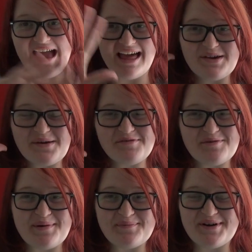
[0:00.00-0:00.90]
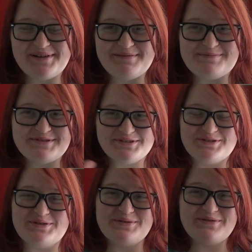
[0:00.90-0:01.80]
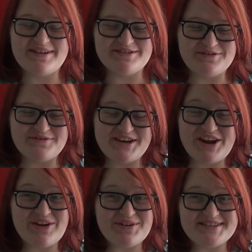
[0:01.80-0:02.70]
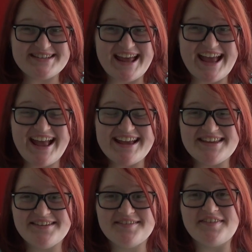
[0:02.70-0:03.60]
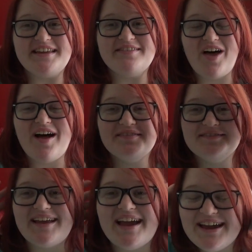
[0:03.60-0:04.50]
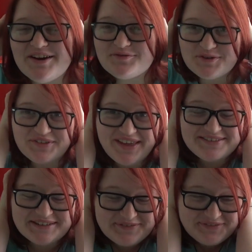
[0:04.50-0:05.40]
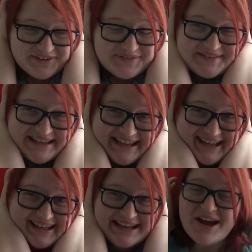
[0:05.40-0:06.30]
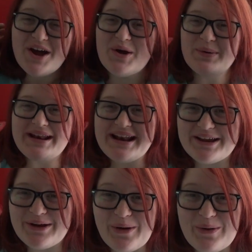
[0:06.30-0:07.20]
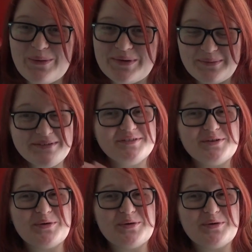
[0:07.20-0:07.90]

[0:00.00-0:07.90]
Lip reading: Hello everyone, welcome to a new video. Today is the last day of 2015. Where did it go? It all went so